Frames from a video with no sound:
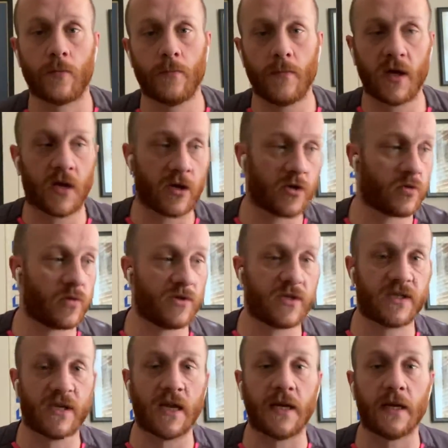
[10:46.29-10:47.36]
Because we've
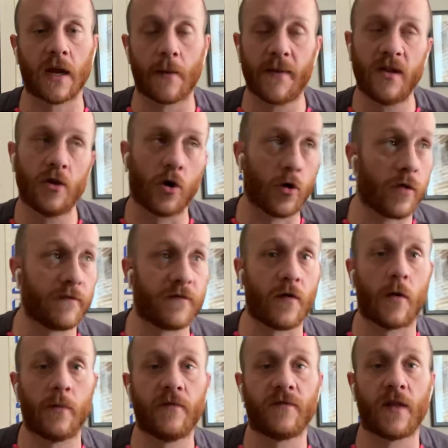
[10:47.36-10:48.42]
seen, I mean, the home
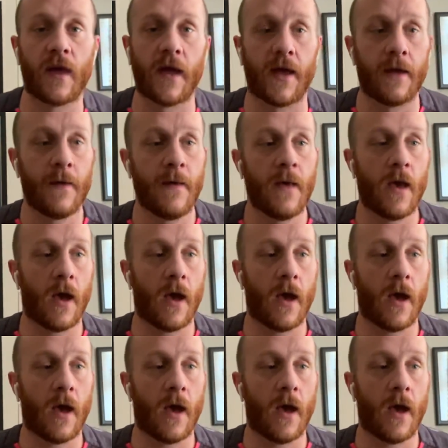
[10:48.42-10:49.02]
form of late